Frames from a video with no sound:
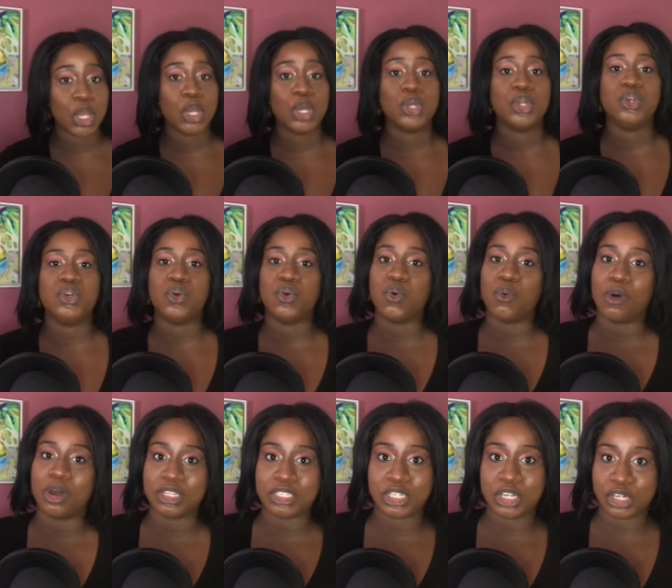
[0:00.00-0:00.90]
know
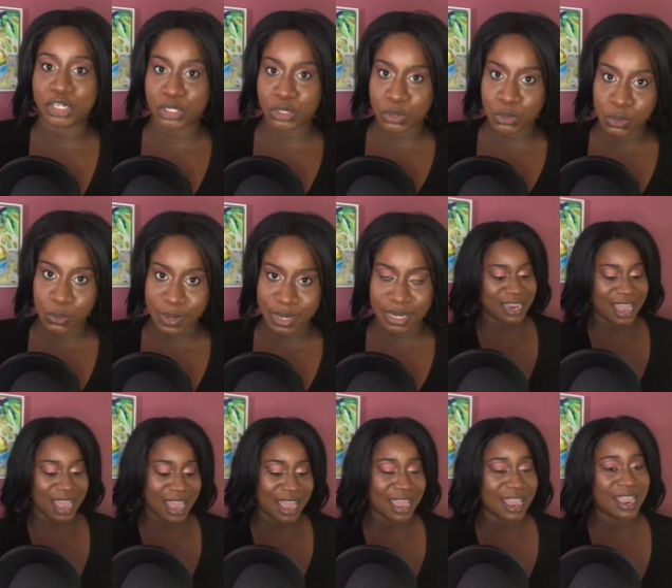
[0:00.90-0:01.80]
what you're doing.
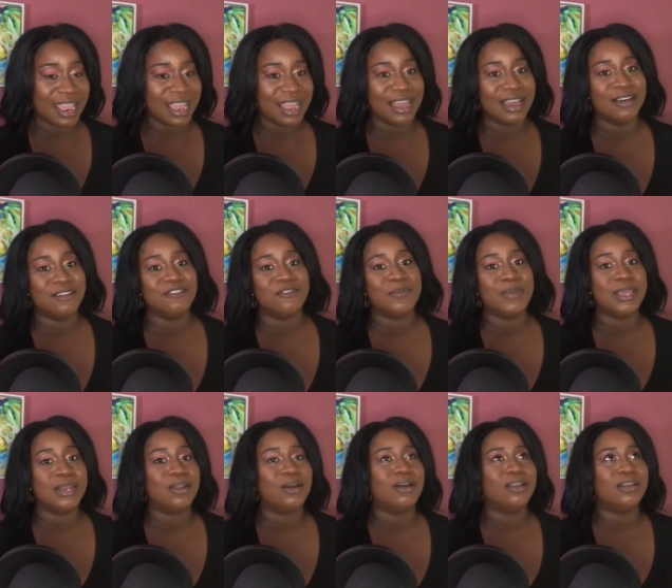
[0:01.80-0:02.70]
I have
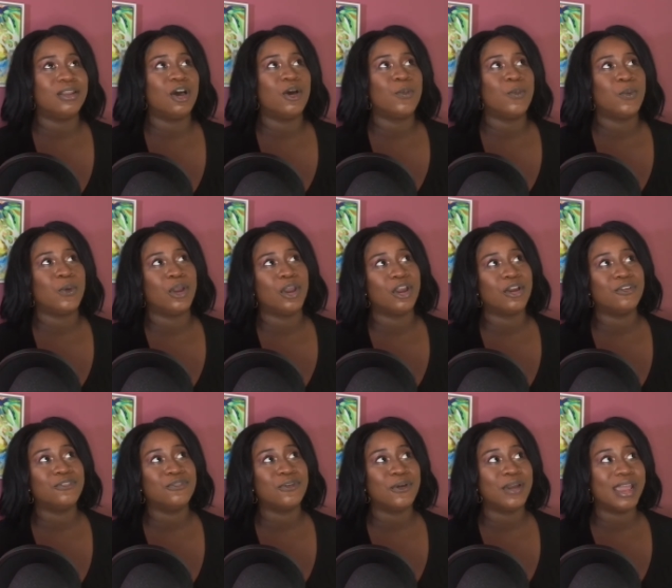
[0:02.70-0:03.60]
been on Upwork
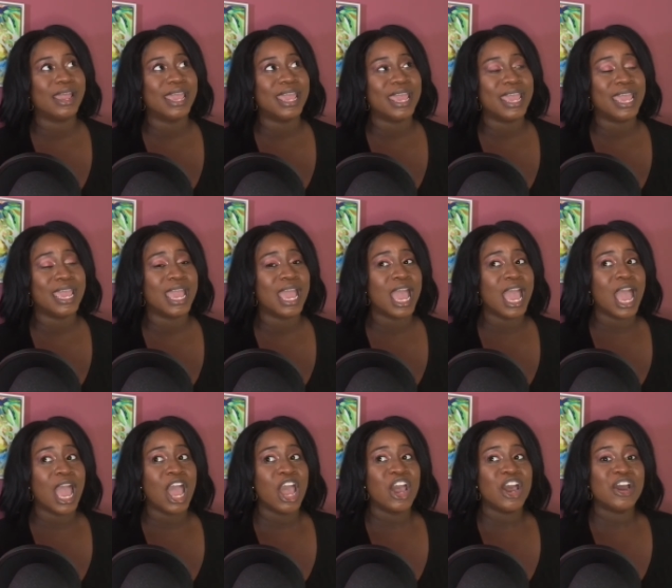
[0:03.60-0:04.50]
for a
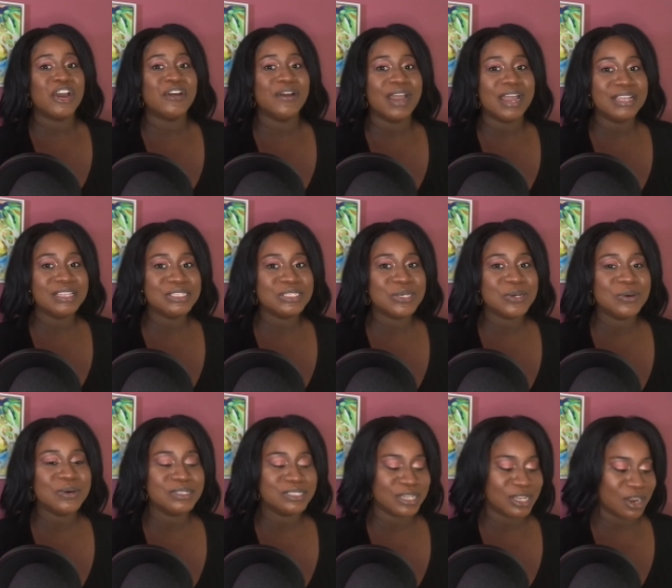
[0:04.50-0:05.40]
grand
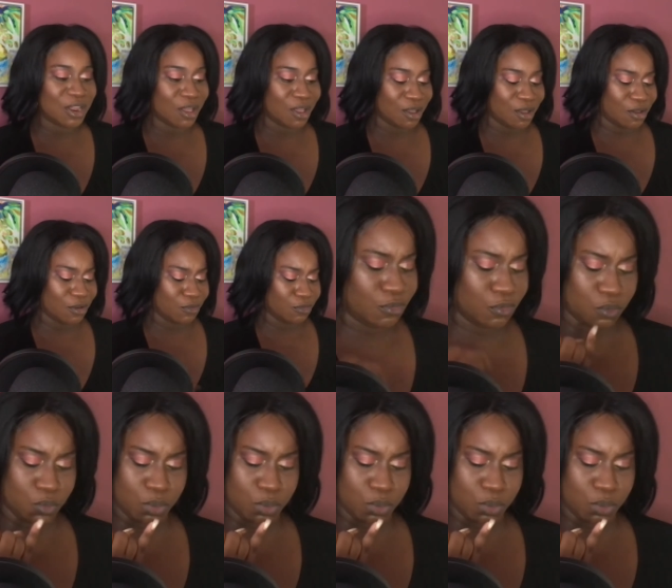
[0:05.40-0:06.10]
total of